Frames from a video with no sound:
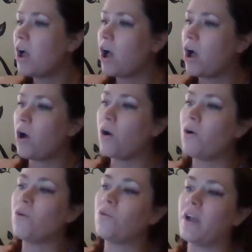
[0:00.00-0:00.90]

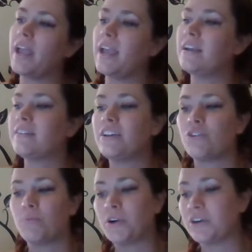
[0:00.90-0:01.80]
Oh, hey
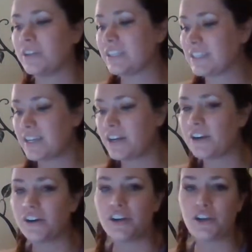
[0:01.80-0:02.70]
little bird, let's
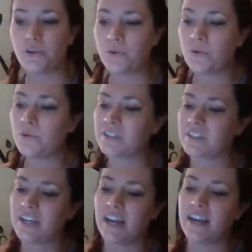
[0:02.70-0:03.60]
hear you
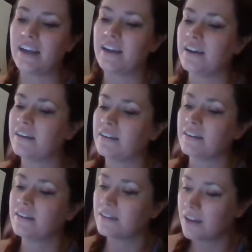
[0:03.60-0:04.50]
sing